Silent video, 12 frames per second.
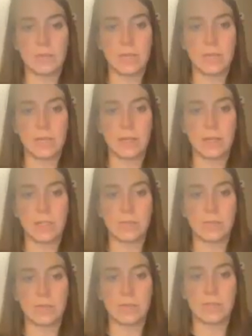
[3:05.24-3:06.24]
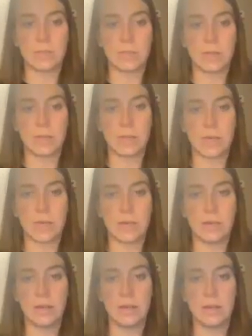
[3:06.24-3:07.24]
do data collection for this spring
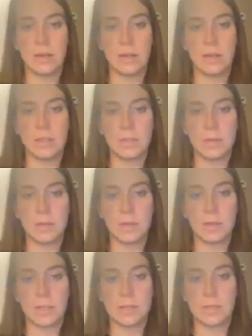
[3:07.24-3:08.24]
again. It's pulling,